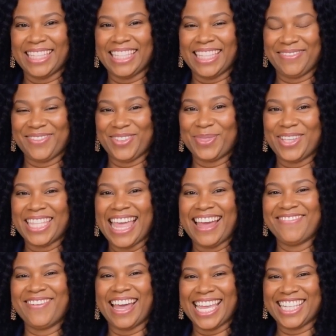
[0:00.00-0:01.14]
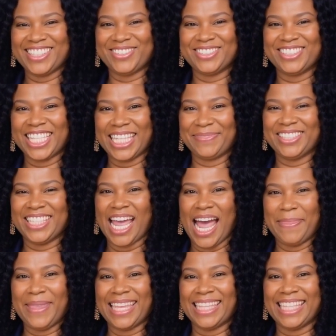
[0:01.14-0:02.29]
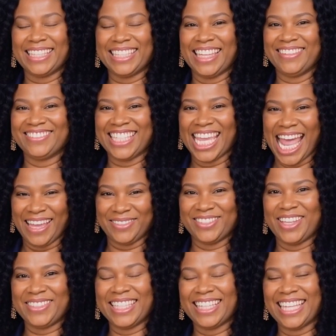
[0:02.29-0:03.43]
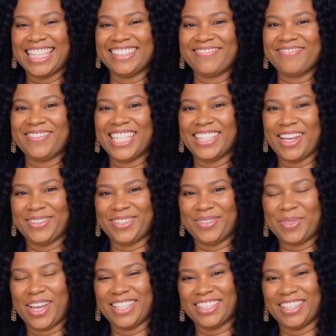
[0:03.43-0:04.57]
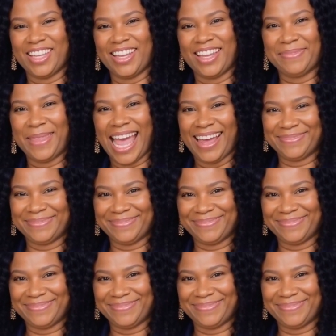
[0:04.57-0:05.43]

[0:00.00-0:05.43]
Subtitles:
If you would like financial tips, comment, and give titles on the next video you want to learn about.